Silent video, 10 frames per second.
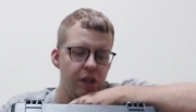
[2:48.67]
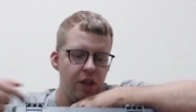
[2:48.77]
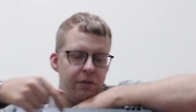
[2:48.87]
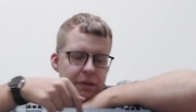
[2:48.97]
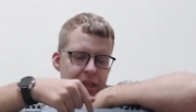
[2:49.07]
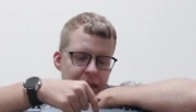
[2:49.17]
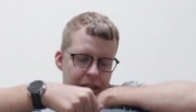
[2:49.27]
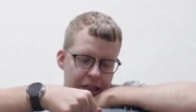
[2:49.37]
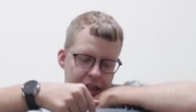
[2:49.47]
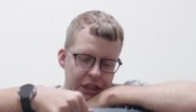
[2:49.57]
Should
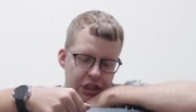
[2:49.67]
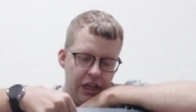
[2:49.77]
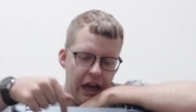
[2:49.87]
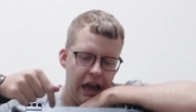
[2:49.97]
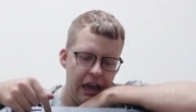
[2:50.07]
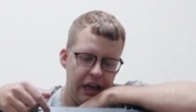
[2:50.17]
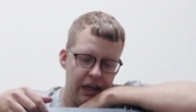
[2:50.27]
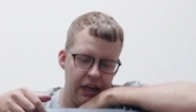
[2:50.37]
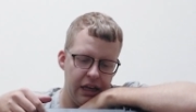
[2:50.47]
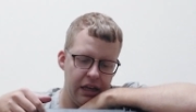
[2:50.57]
it be DGI?
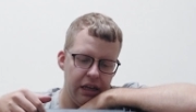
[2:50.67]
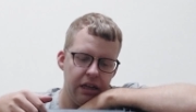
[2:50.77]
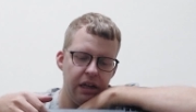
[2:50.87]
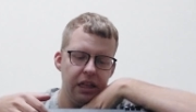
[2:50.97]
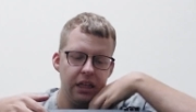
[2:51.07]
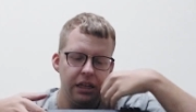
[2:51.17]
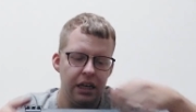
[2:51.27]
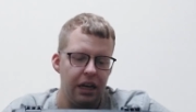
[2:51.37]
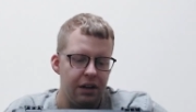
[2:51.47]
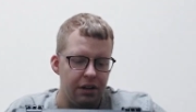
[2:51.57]
I
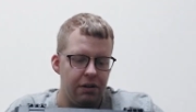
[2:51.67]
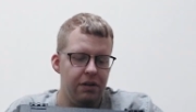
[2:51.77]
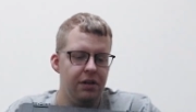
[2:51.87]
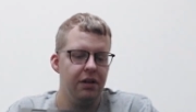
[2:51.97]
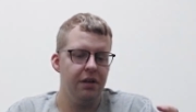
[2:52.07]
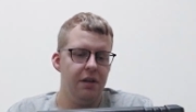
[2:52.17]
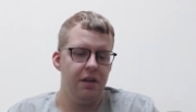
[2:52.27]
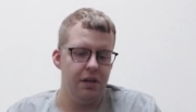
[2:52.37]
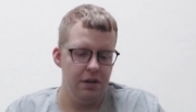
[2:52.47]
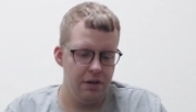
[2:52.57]
don't know.
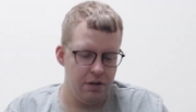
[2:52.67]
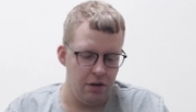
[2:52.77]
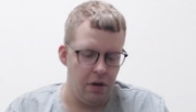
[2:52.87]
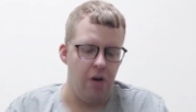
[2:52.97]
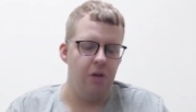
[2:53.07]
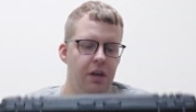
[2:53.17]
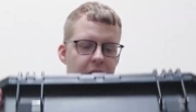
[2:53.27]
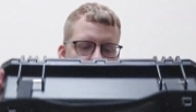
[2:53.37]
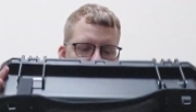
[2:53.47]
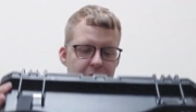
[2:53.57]
Oh, I
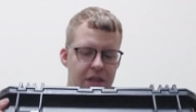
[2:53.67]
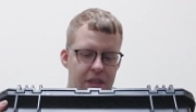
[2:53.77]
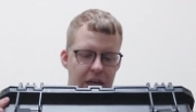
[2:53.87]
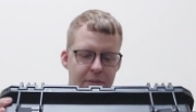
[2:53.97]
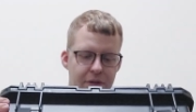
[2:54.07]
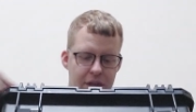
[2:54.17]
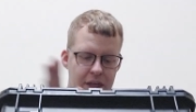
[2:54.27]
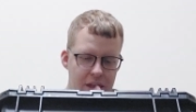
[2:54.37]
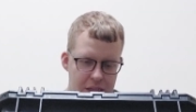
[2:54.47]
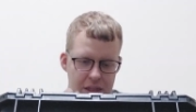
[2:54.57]
think because I'm looking
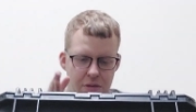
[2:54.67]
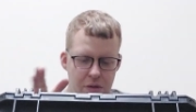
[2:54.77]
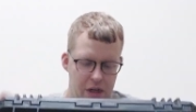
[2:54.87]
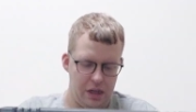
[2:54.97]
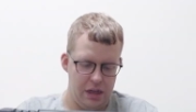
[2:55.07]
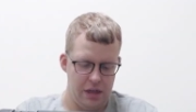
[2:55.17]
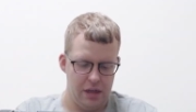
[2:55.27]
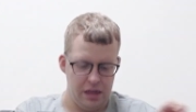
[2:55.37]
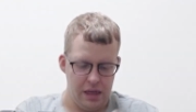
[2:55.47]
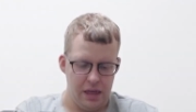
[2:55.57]
at it this way.
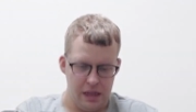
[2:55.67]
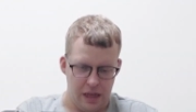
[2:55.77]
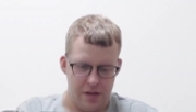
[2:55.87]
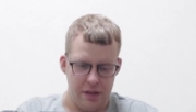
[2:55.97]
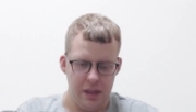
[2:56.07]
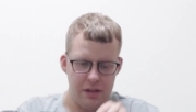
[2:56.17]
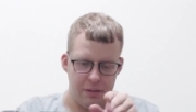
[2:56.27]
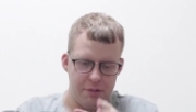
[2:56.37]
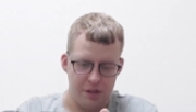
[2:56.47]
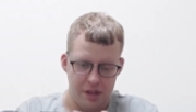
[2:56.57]
That was here,
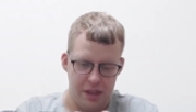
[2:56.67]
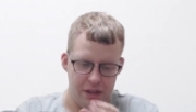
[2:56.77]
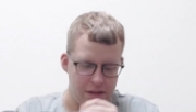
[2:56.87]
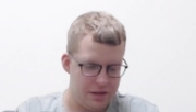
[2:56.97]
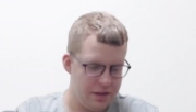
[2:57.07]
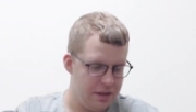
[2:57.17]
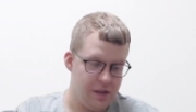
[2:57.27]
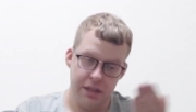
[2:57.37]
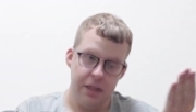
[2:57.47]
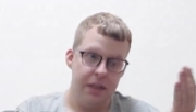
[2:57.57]
look at heel.
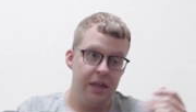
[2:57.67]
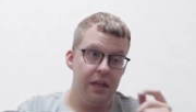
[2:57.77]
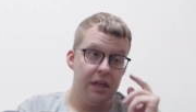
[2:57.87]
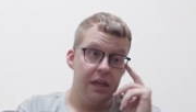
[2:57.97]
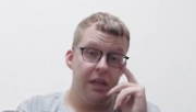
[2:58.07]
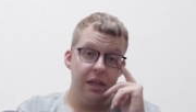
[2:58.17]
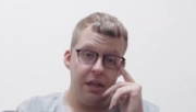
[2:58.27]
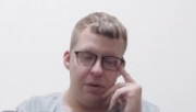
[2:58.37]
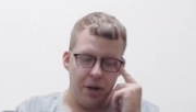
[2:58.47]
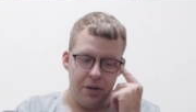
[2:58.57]

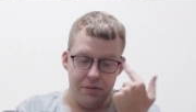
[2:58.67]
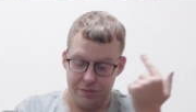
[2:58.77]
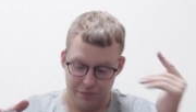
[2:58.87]
Oh well.